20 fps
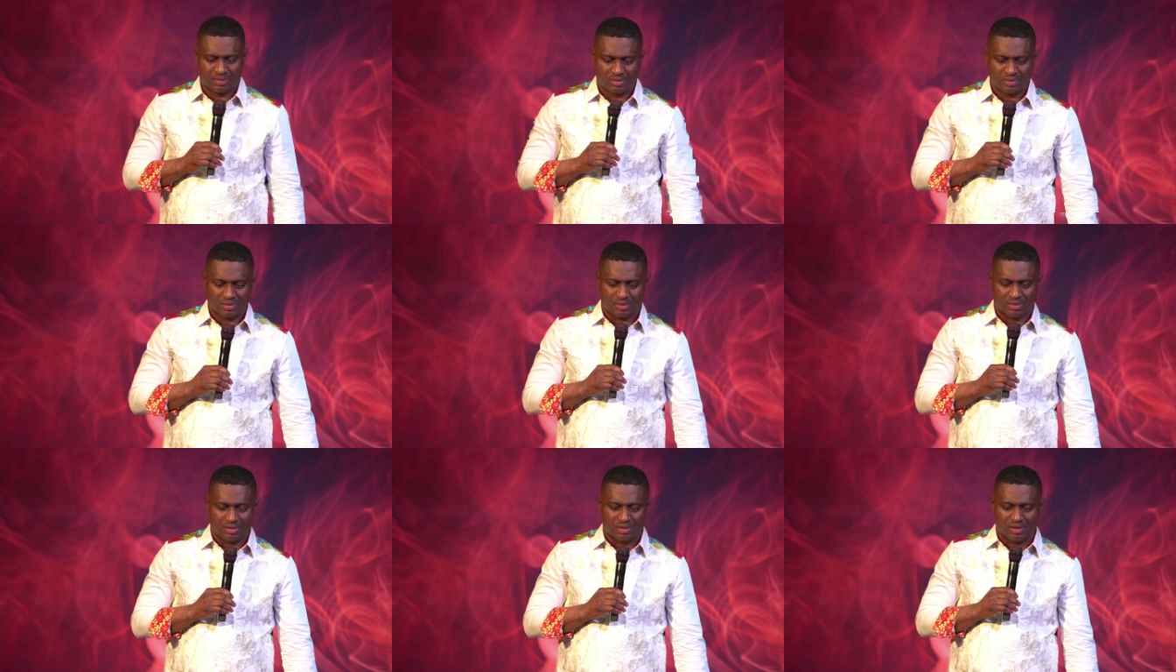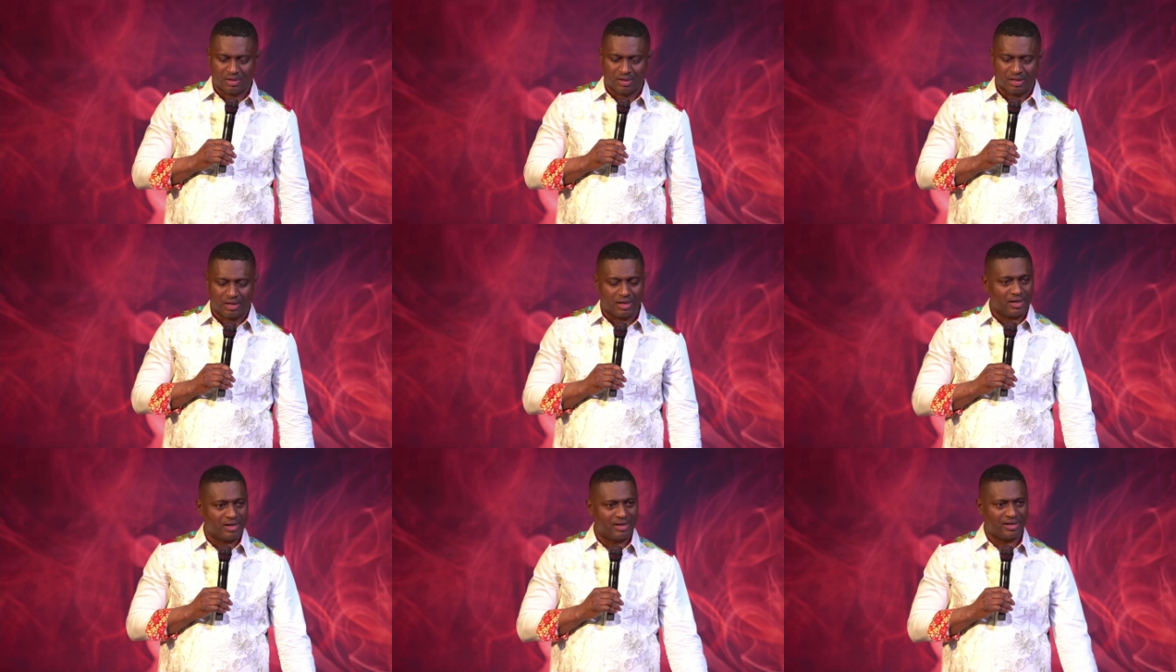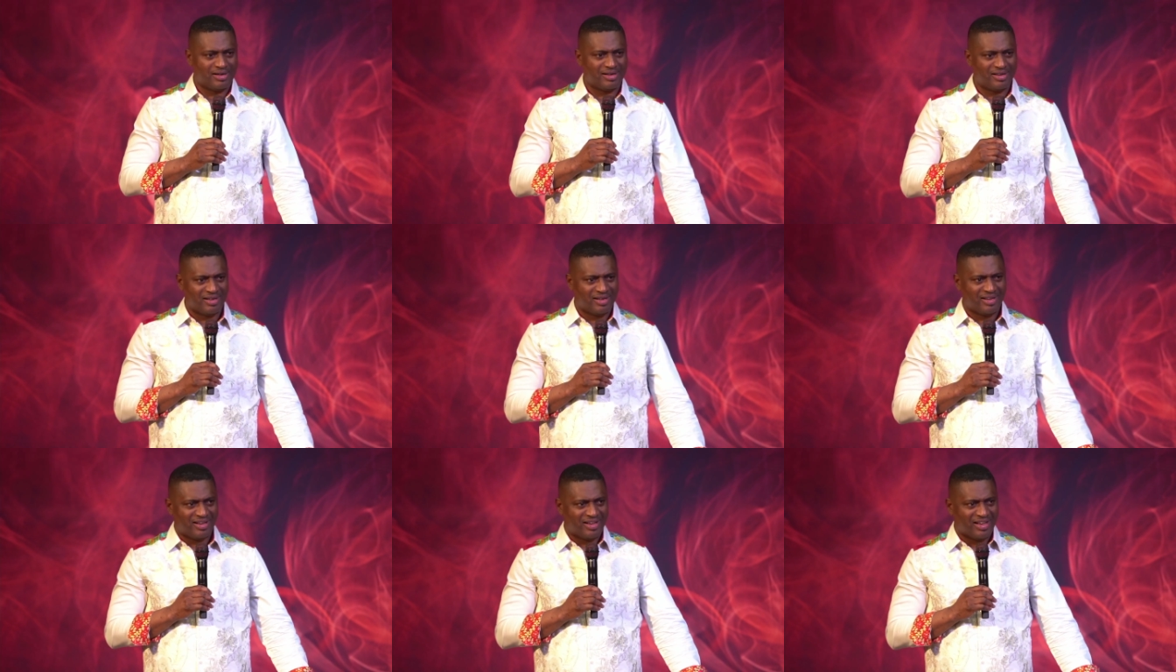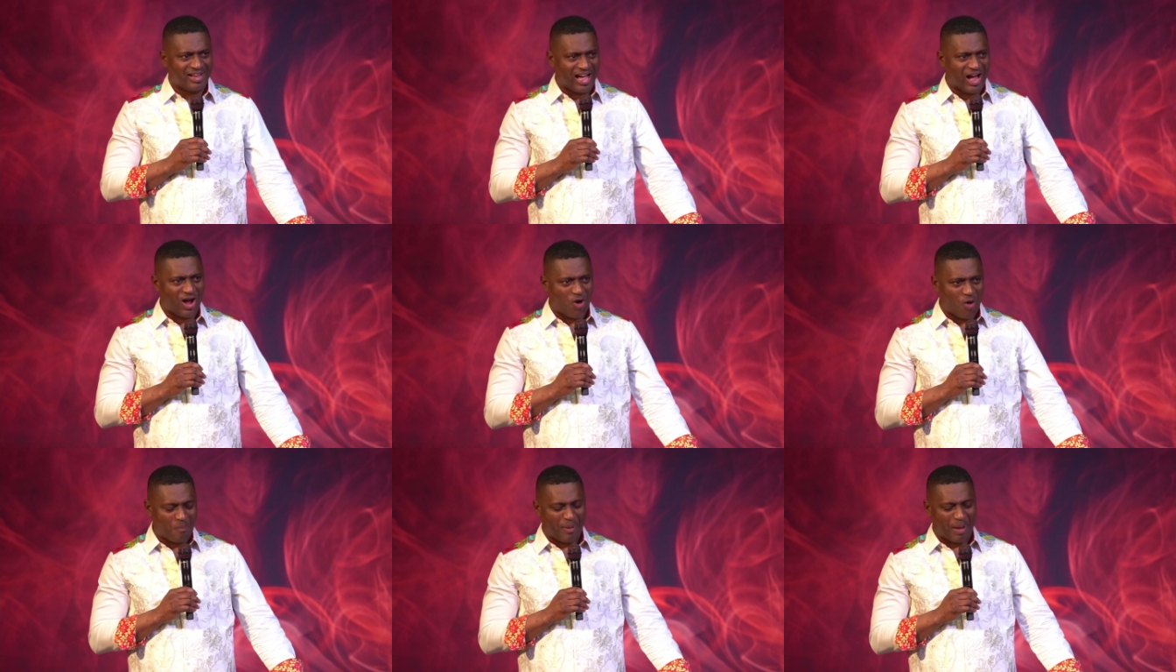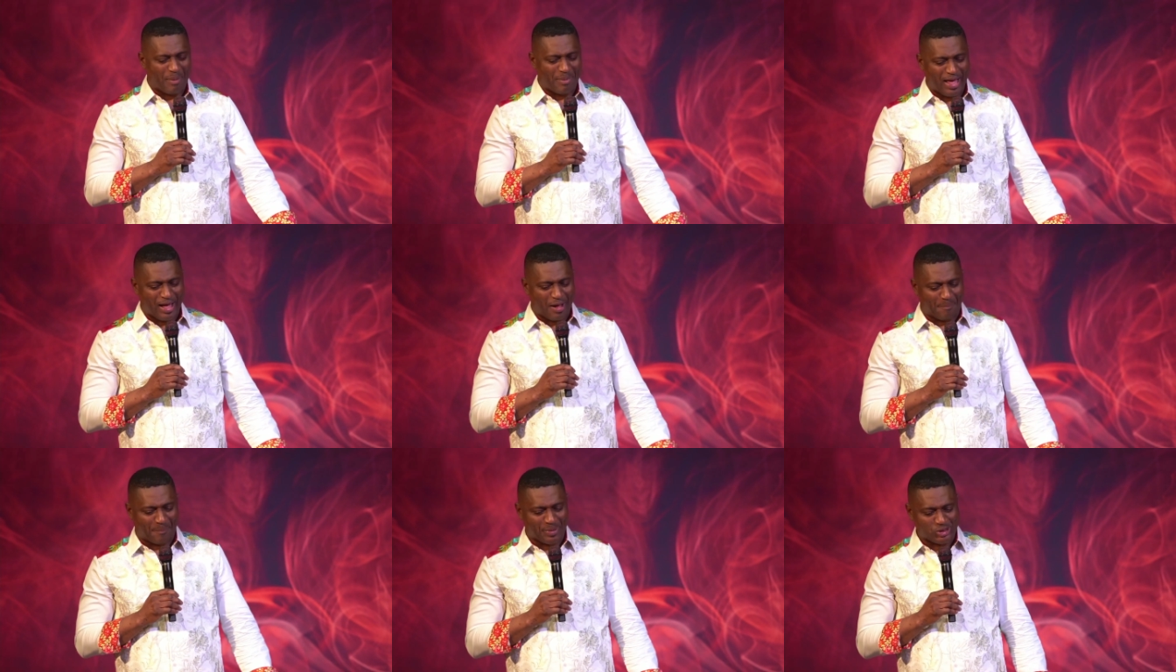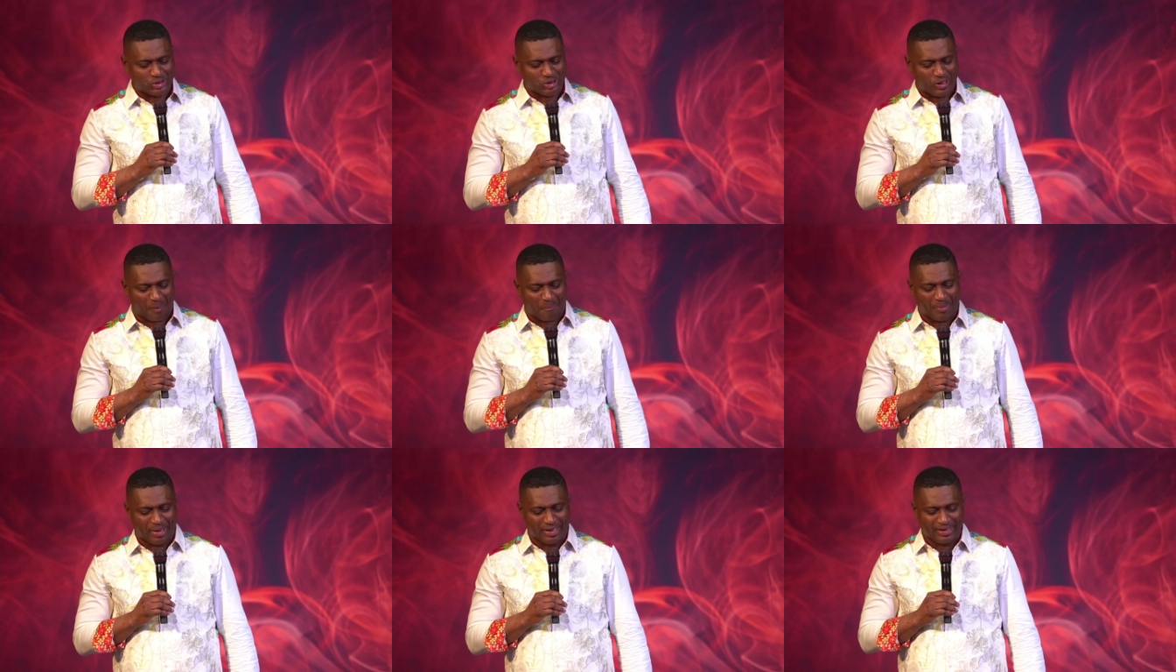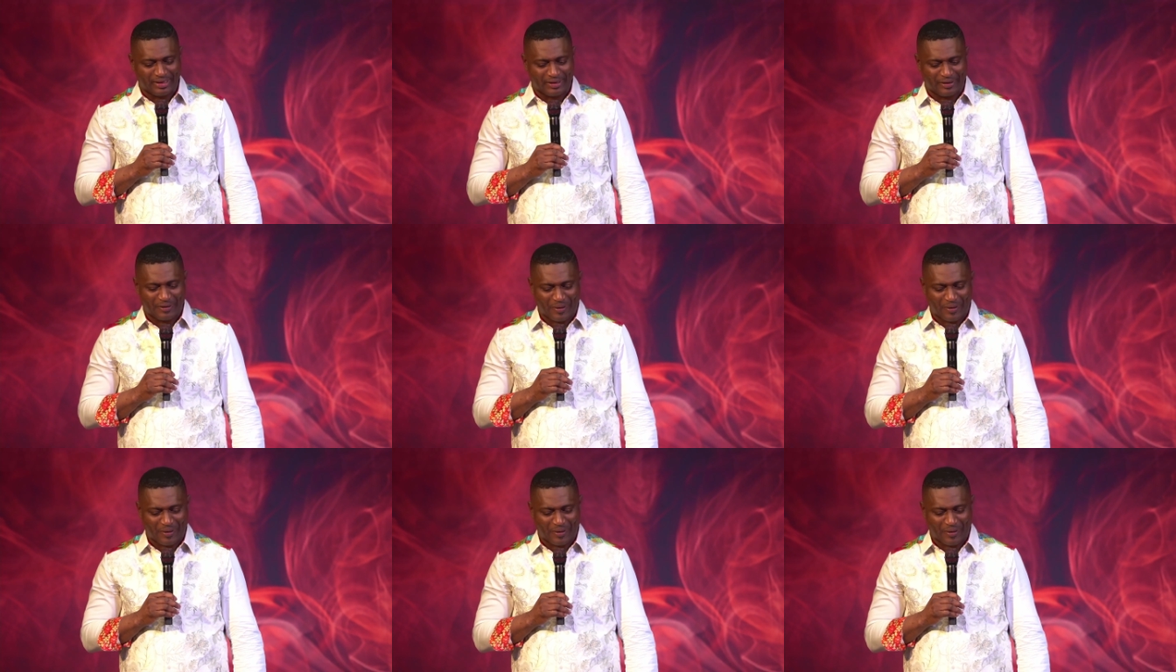Oh, I hope I'm helping somebody.